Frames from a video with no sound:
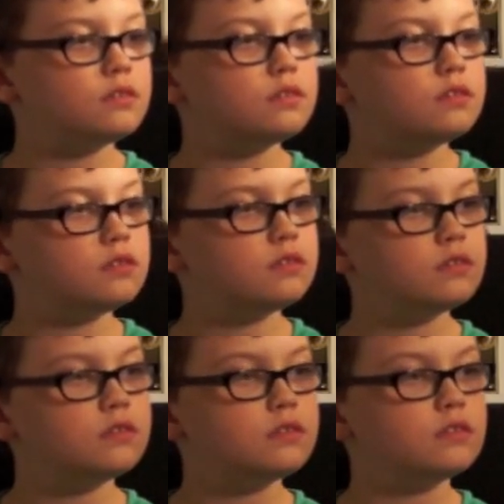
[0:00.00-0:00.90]

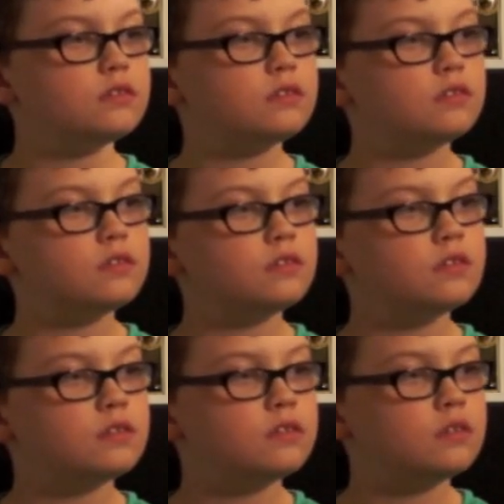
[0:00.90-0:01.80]

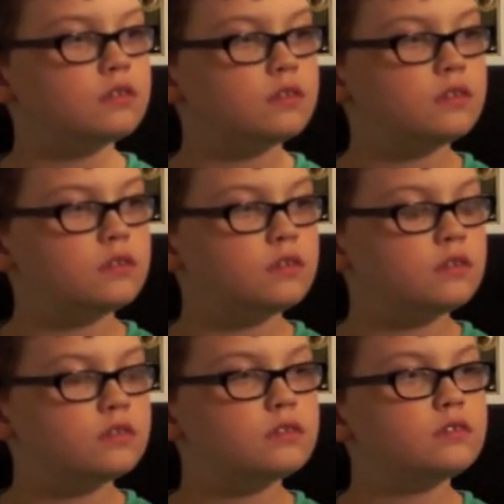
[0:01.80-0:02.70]

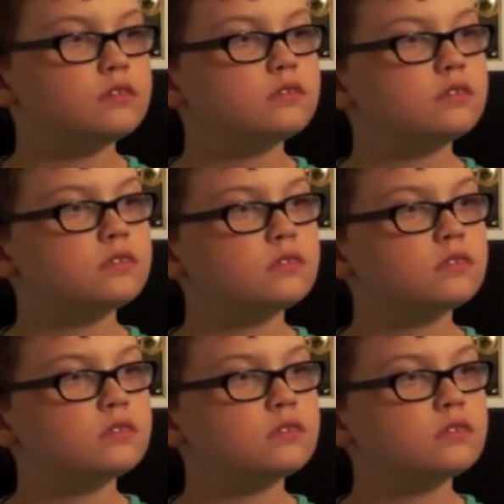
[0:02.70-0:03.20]
(silent)